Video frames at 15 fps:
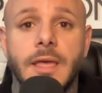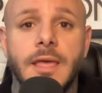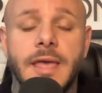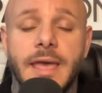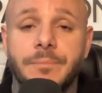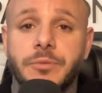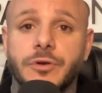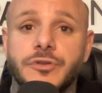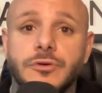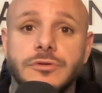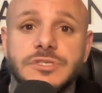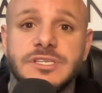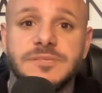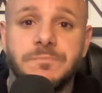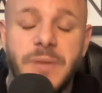it
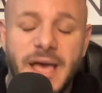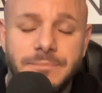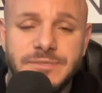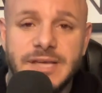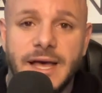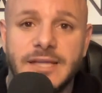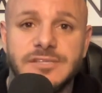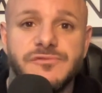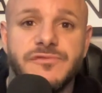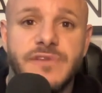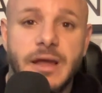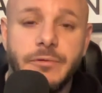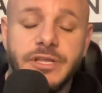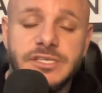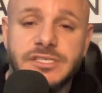produces peptides
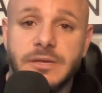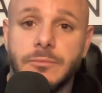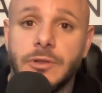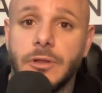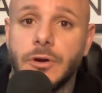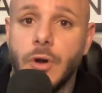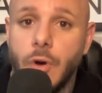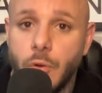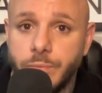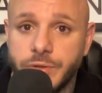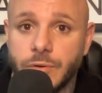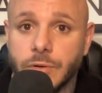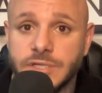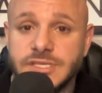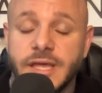very similar to
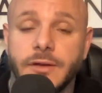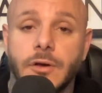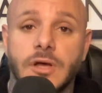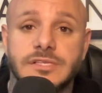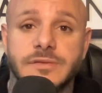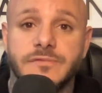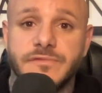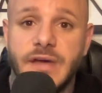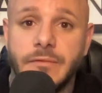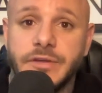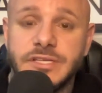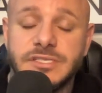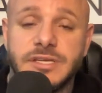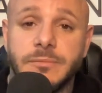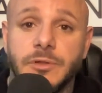opioids and cause a very
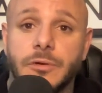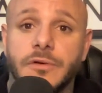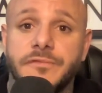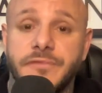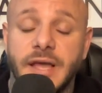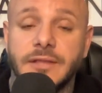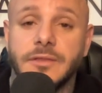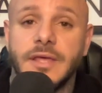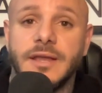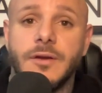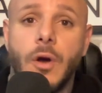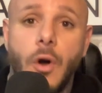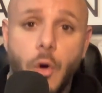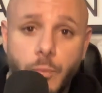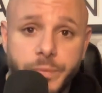similar effect that
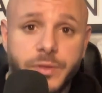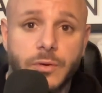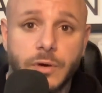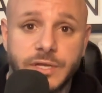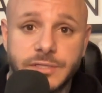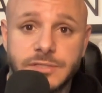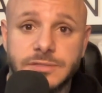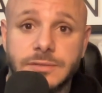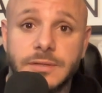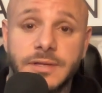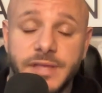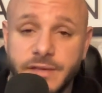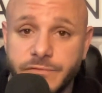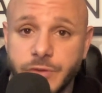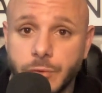opioids
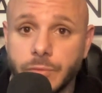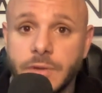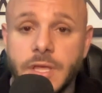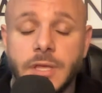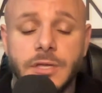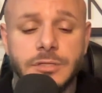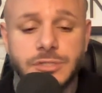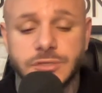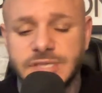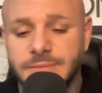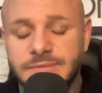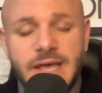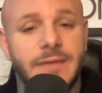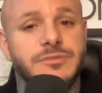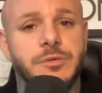give you. So
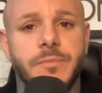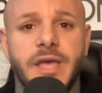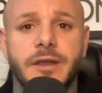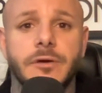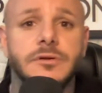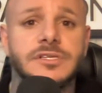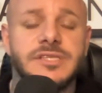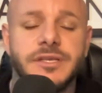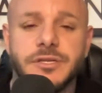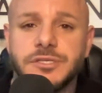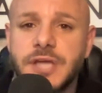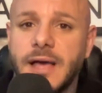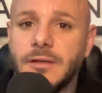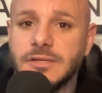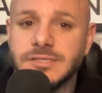sometimes you may notice that your
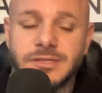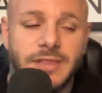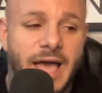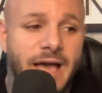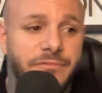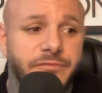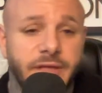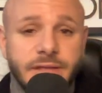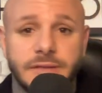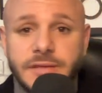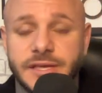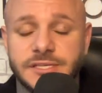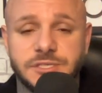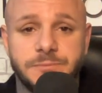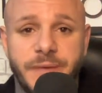child is laughing, they're
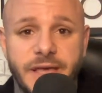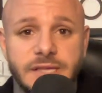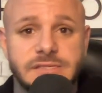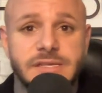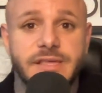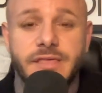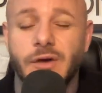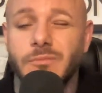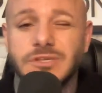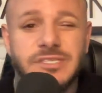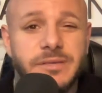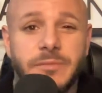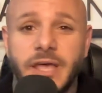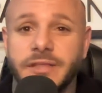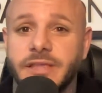spacey, they almost
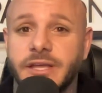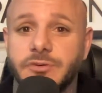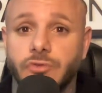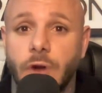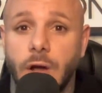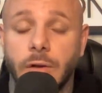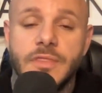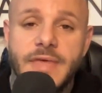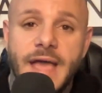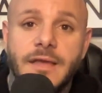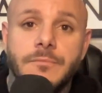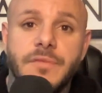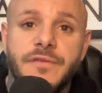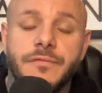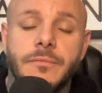seem like they're drunk. That can
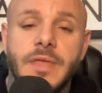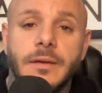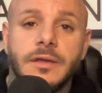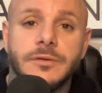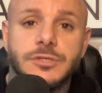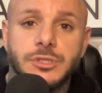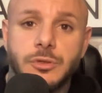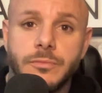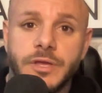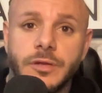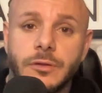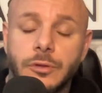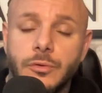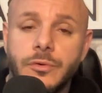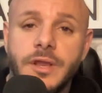be from them consuming
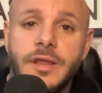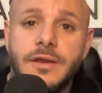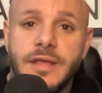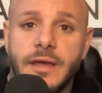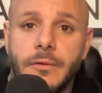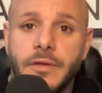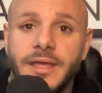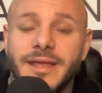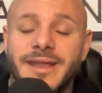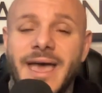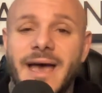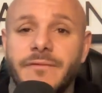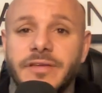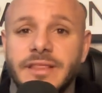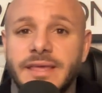gluten and dairy and
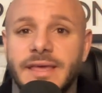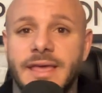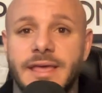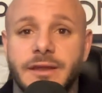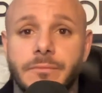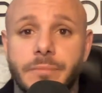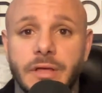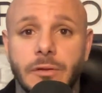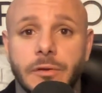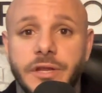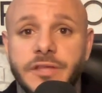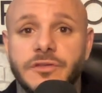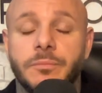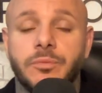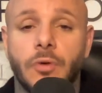having the inability
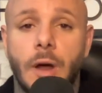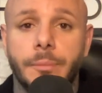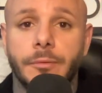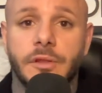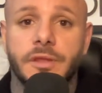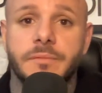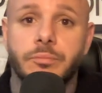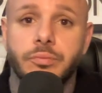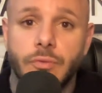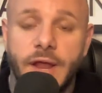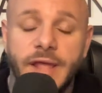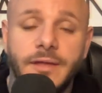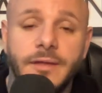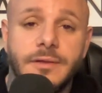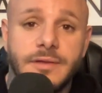to properly
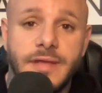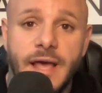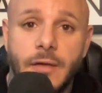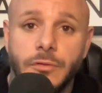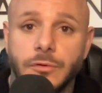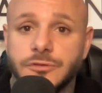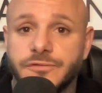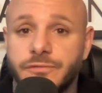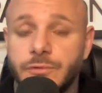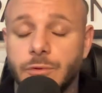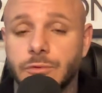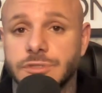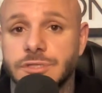break down those foods.